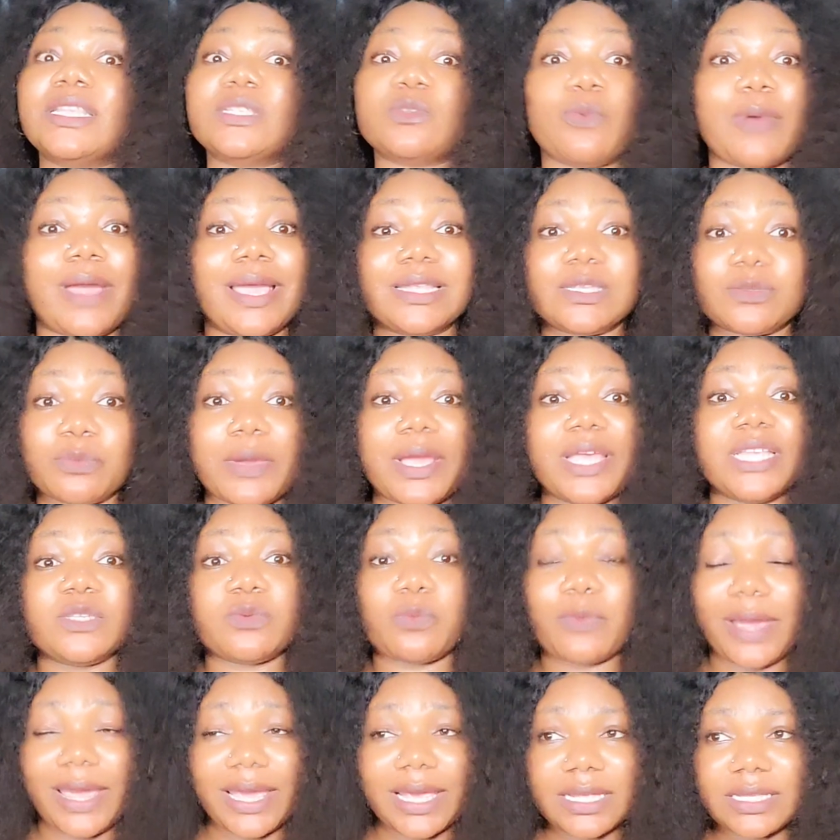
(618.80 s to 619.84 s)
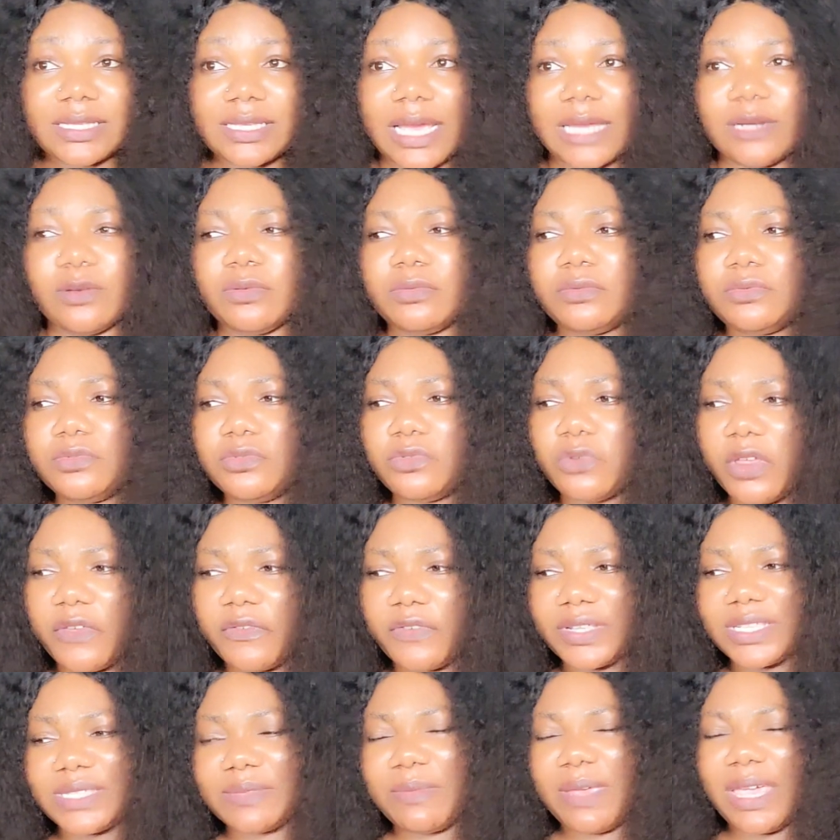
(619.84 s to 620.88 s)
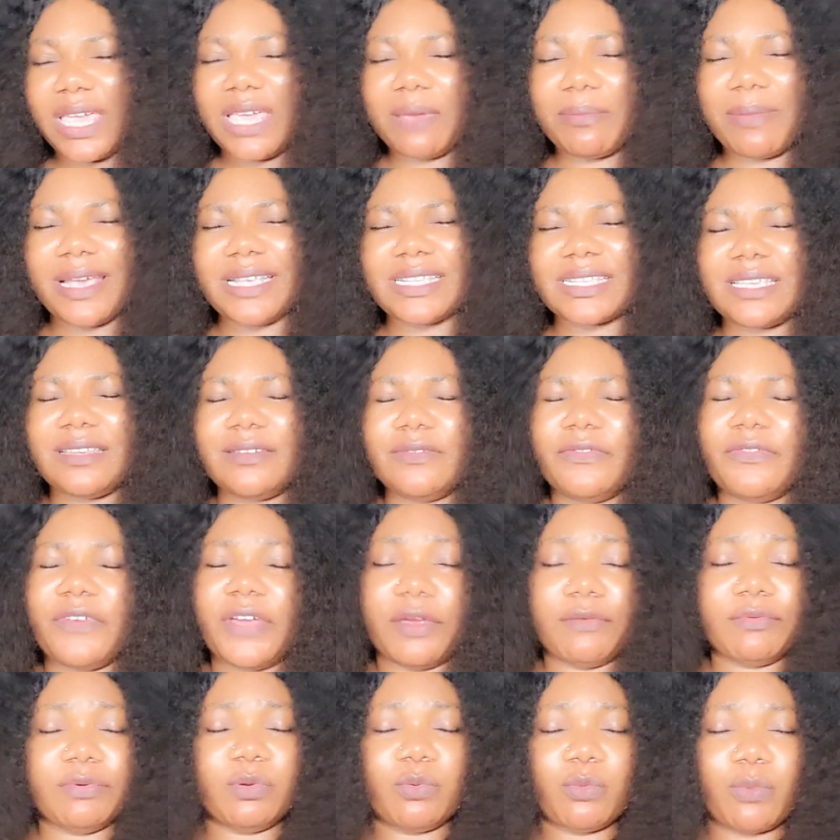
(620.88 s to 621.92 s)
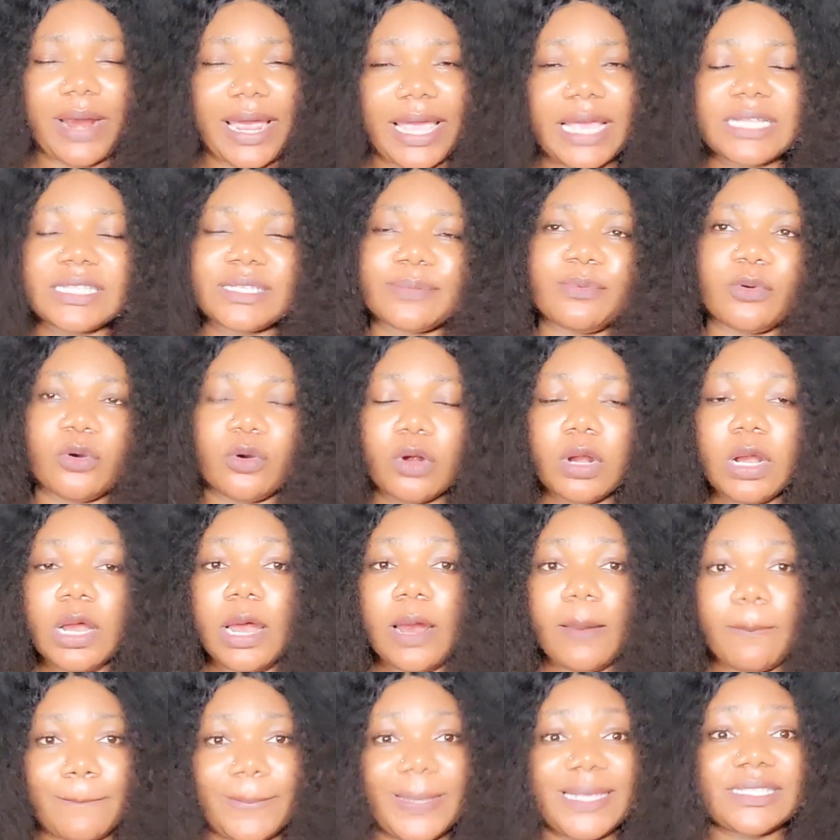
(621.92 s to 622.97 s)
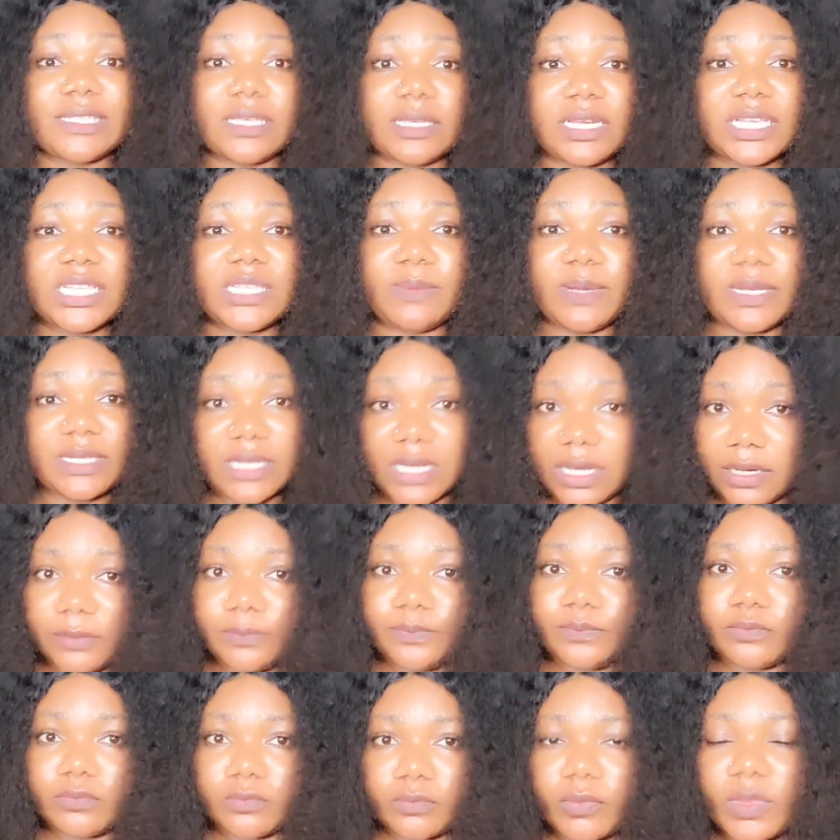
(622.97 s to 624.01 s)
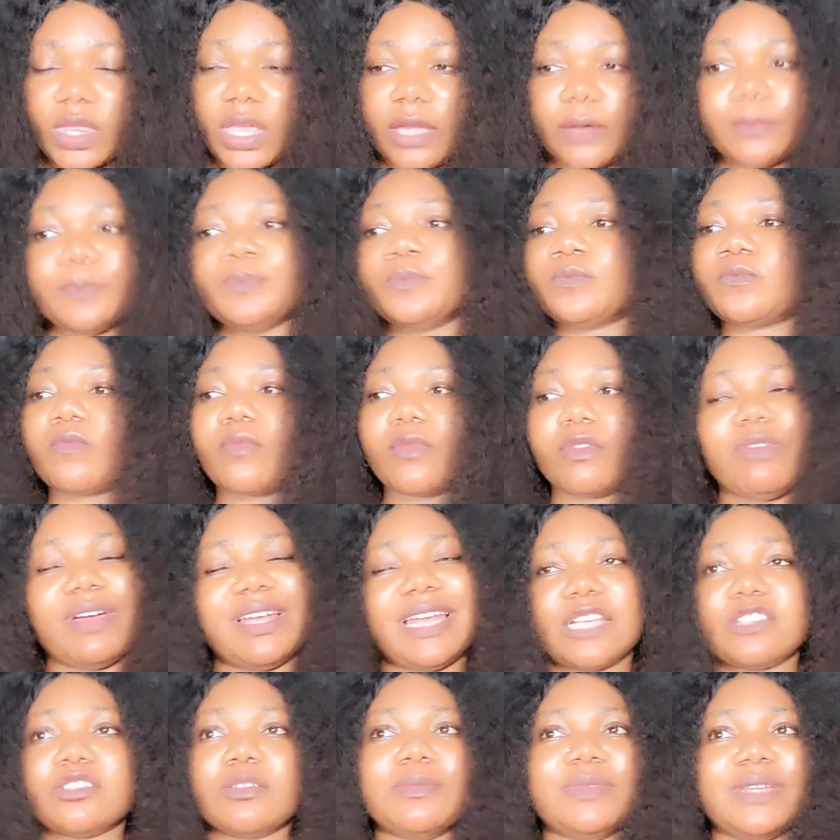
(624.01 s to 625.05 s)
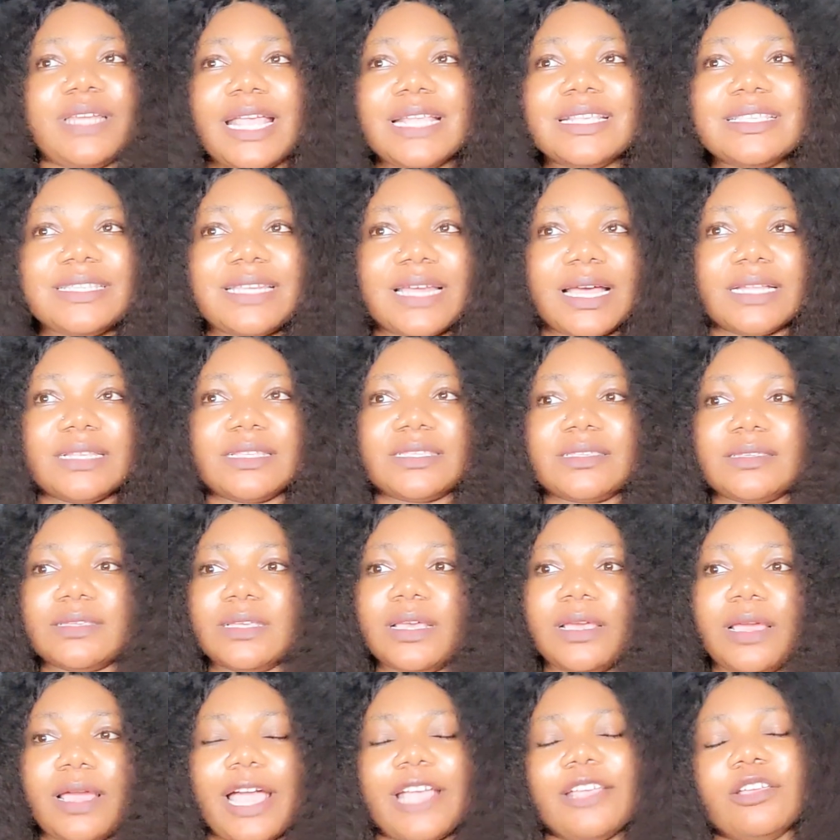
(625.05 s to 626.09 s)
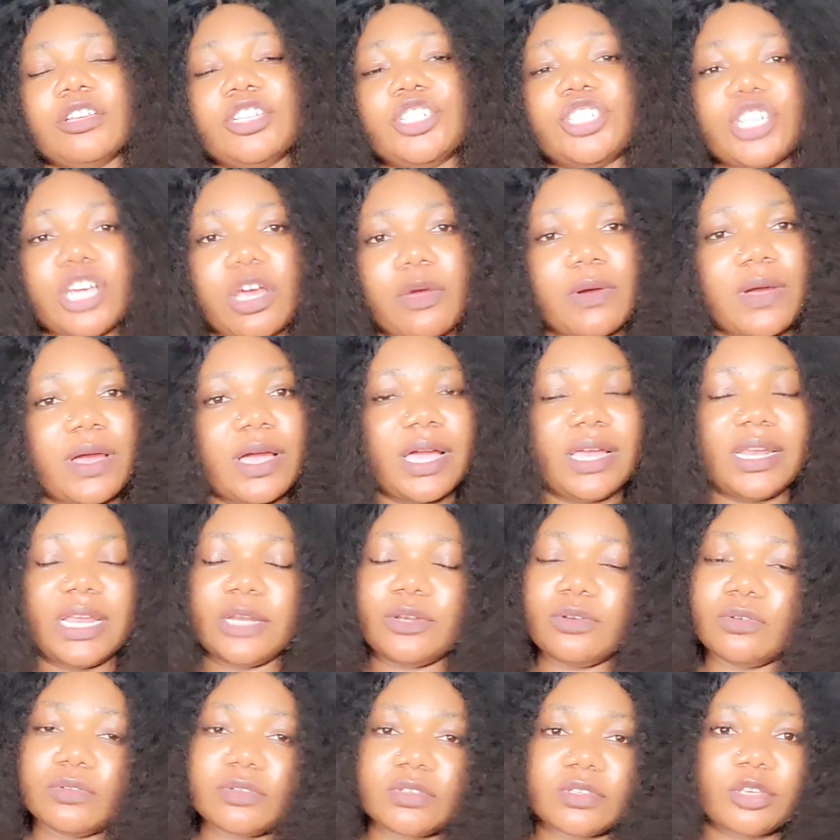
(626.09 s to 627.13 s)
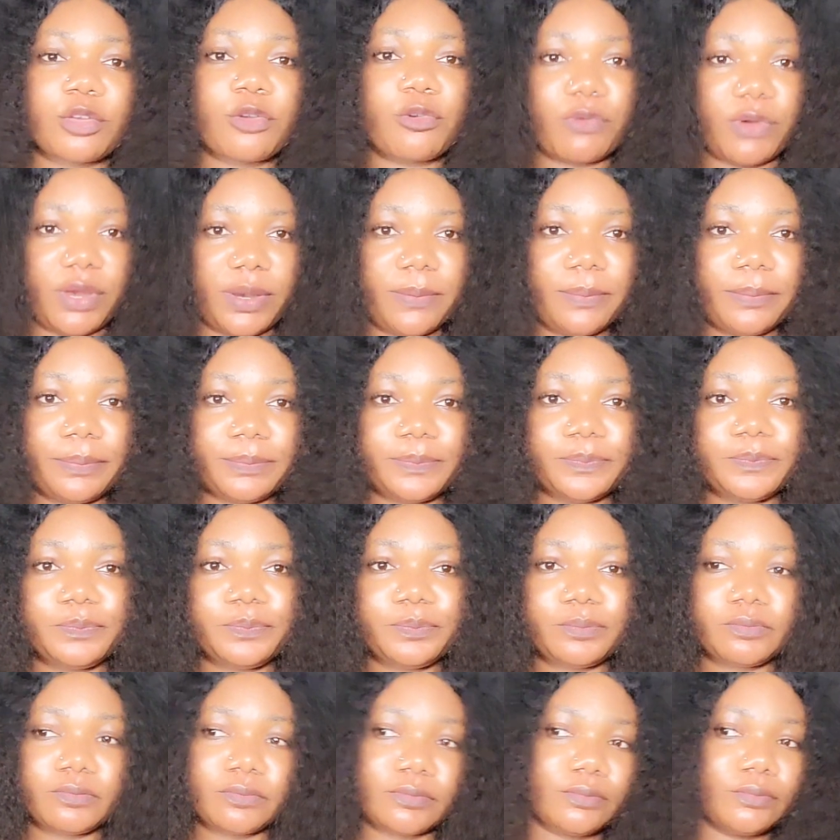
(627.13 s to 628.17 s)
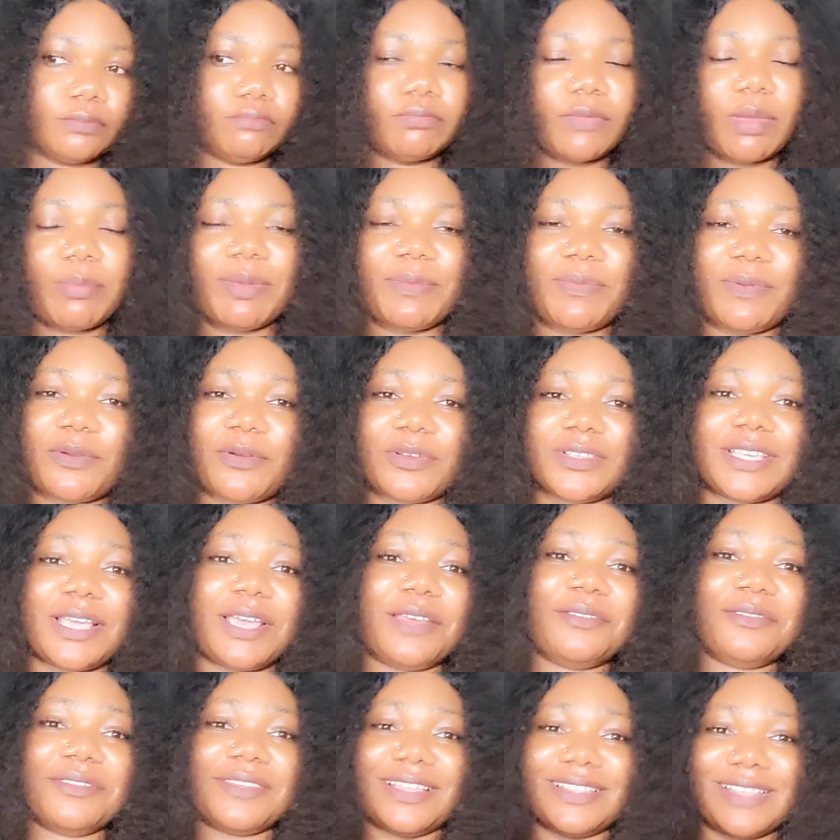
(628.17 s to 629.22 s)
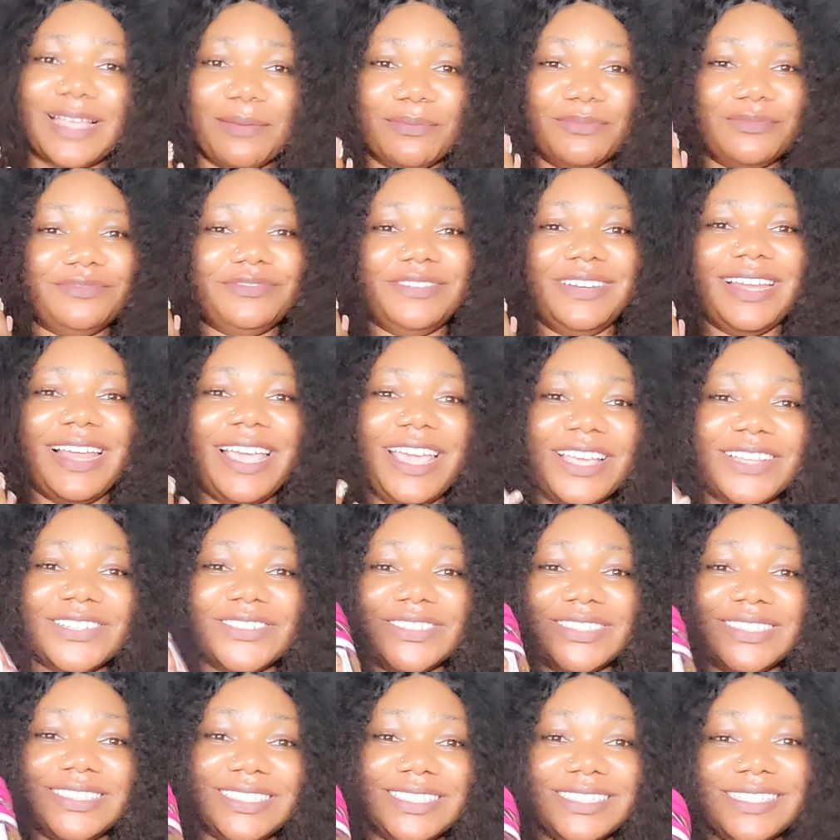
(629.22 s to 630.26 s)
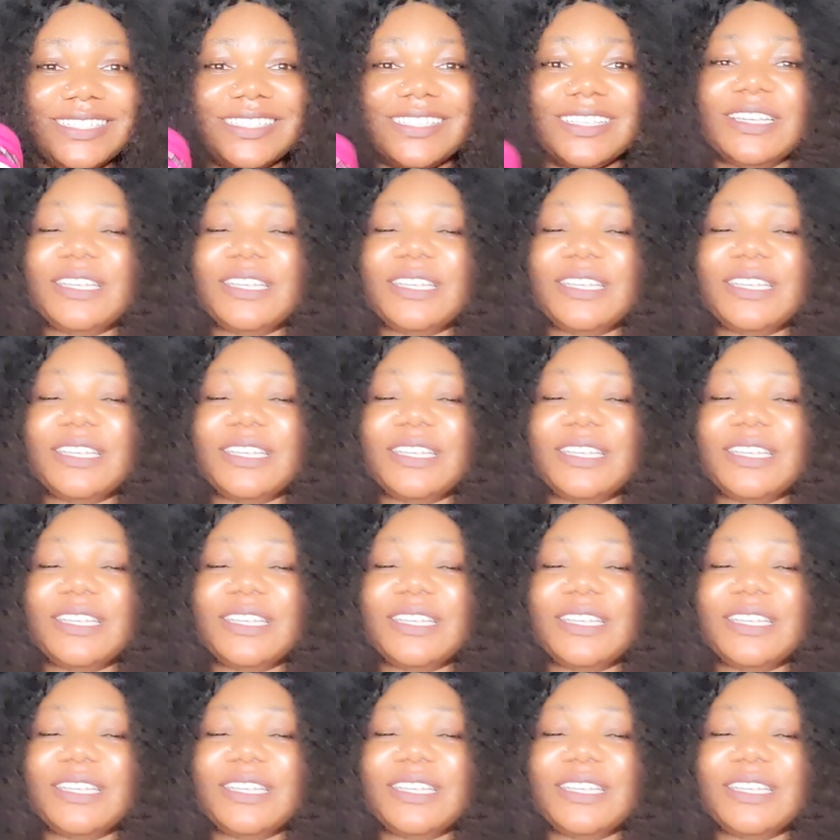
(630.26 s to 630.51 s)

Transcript: white, white, white. I don't know if it's making my skin very white, but my skin is better. Okay. In fact, there's some nights that I just shower and I don't cream. Maybe because I know that I'm relying on this.